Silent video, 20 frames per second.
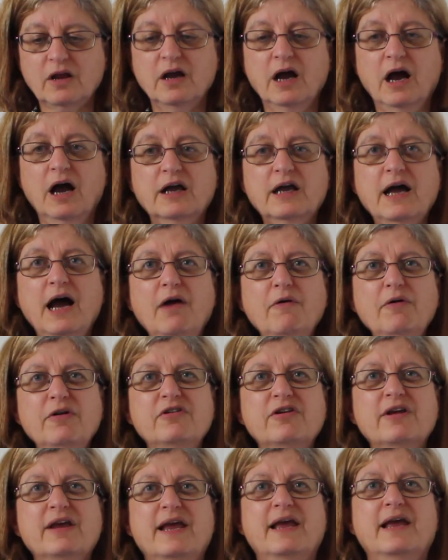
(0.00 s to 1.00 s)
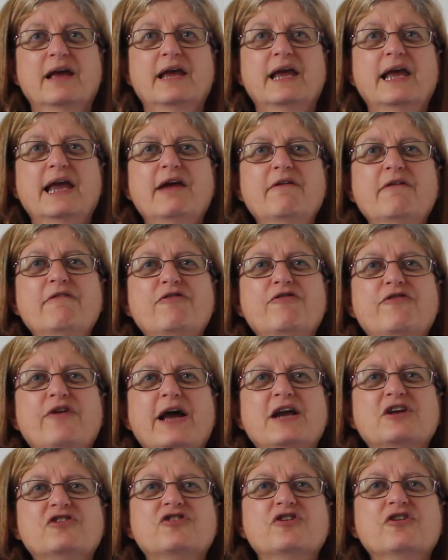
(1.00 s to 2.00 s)
a current ear
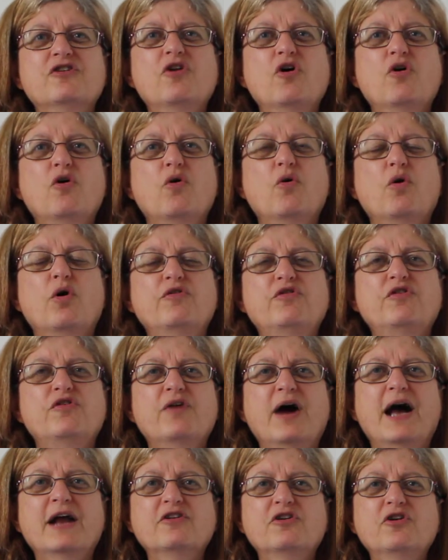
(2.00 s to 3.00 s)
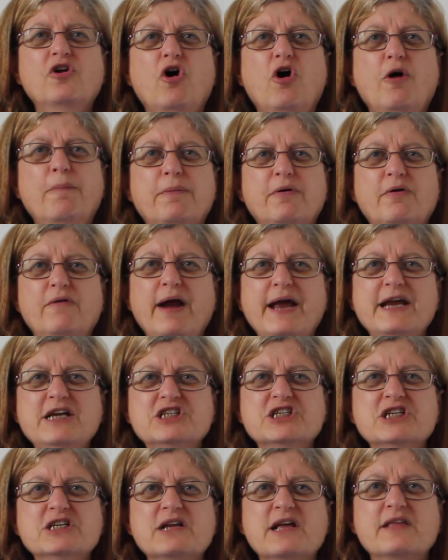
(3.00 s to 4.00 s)
infection, or if you've had an
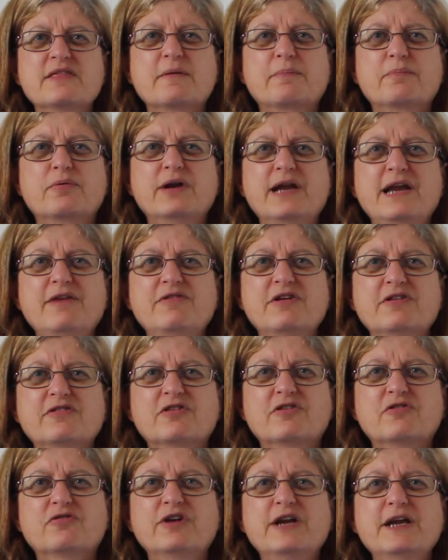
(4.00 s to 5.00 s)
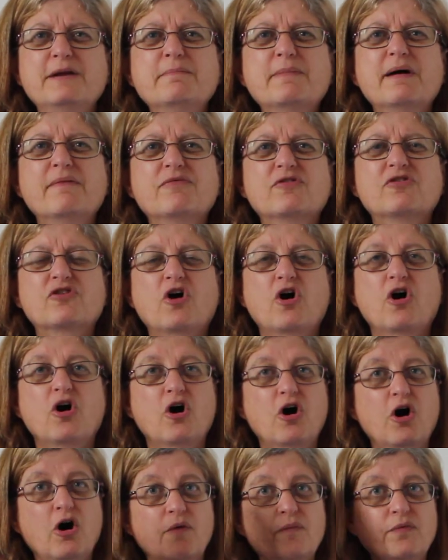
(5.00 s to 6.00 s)
operation in the previous 3 months
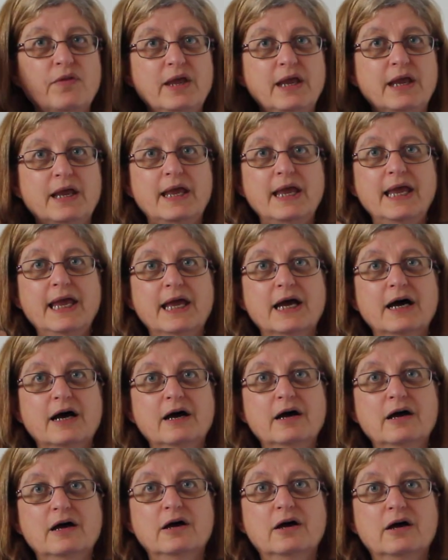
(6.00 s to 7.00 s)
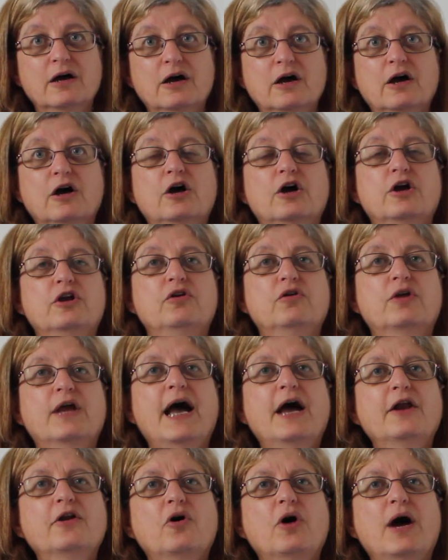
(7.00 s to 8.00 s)
on the ear, you
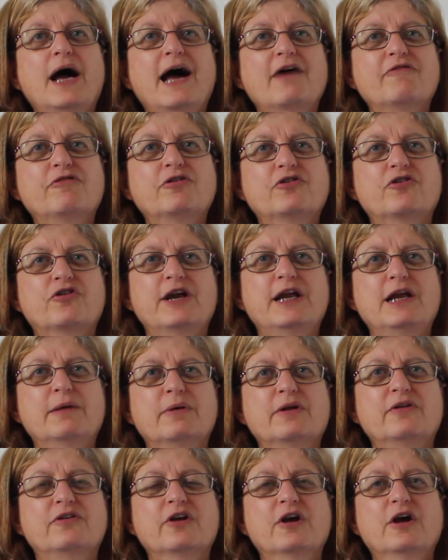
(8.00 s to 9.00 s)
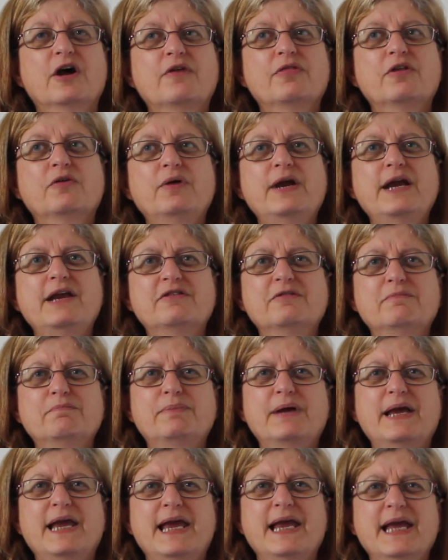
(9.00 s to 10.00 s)
cannot have a treatment. The reason
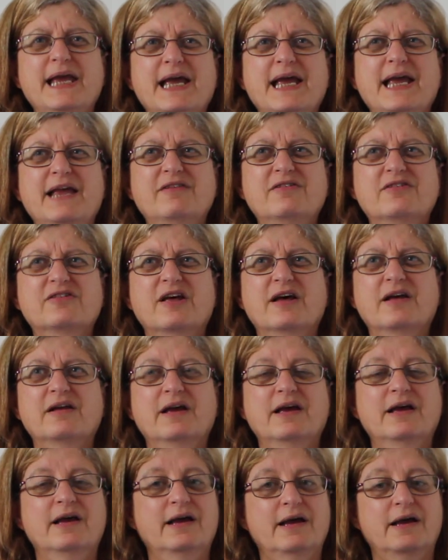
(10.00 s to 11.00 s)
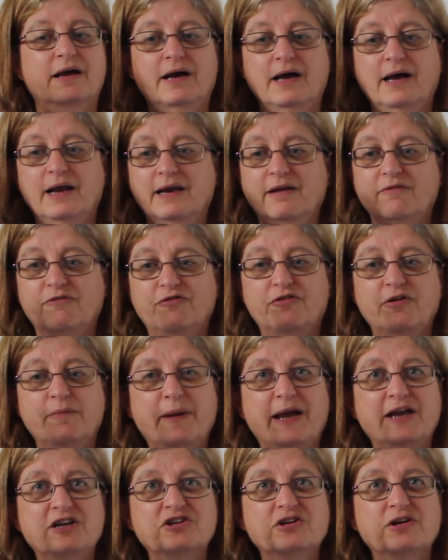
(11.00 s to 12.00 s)
being is that an
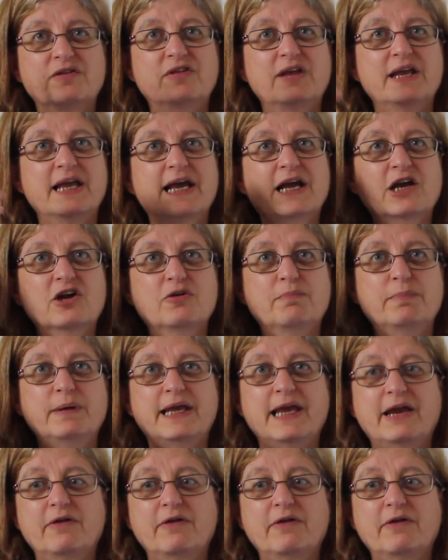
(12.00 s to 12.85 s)
inflammation of the ear could be